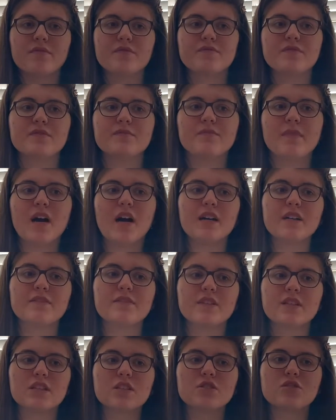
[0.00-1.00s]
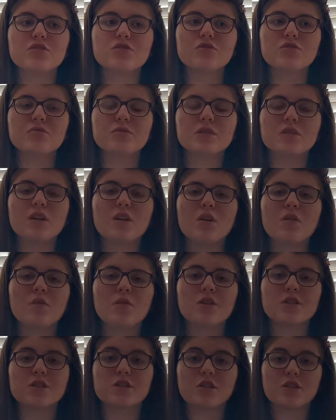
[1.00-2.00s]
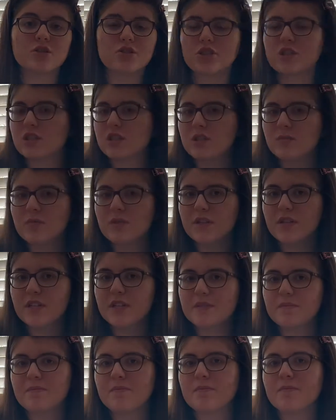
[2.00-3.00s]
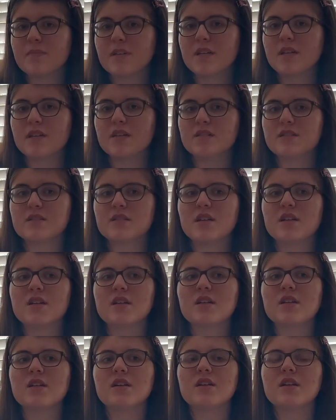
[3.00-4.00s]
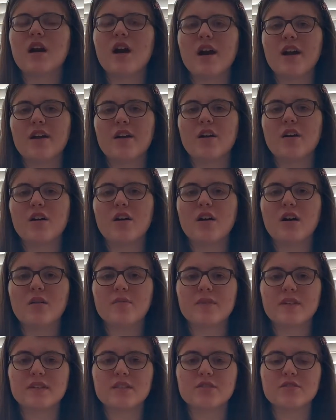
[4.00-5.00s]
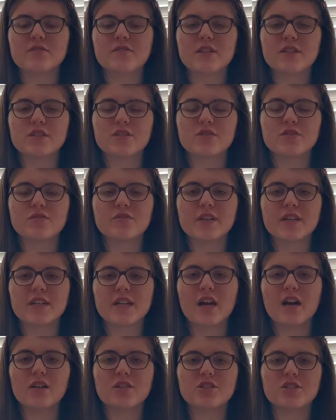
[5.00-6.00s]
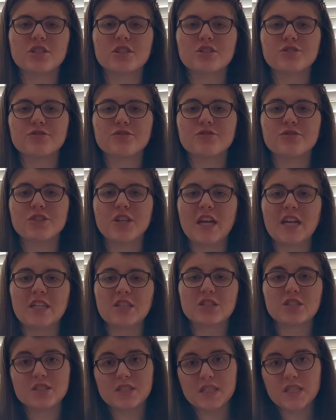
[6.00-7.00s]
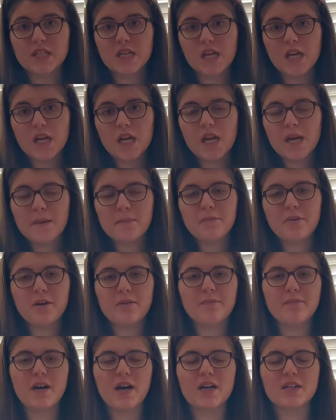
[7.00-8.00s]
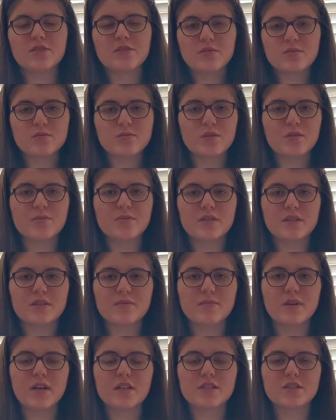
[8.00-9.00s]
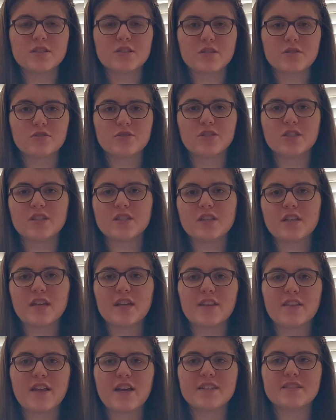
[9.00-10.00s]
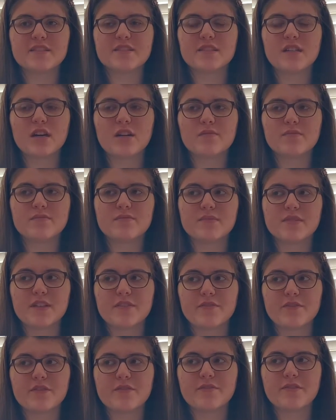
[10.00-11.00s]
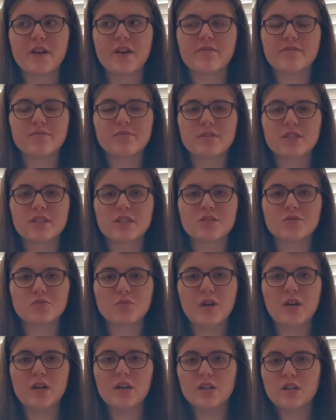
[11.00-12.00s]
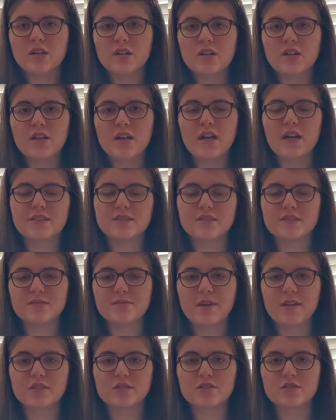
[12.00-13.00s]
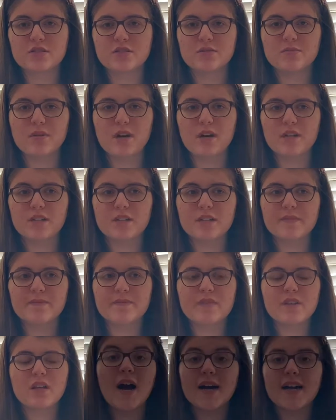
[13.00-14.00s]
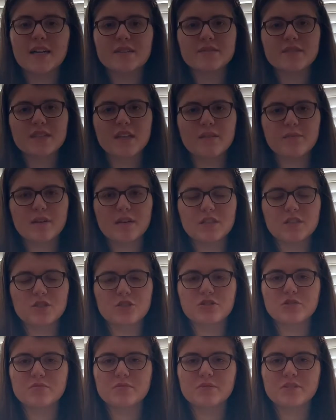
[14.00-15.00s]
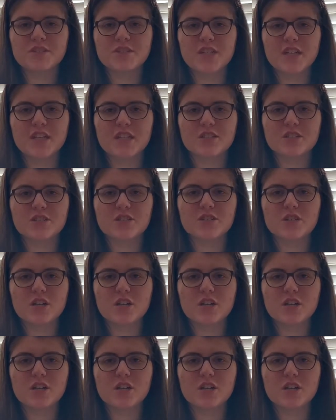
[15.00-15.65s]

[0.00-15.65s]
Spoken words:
my feeding tubes were surgically put in because interventional radiology is who changes it. But my tubes were put in by a surgeon, and that's different for everybody as well, as it depends on your body. I have to get my tubes changed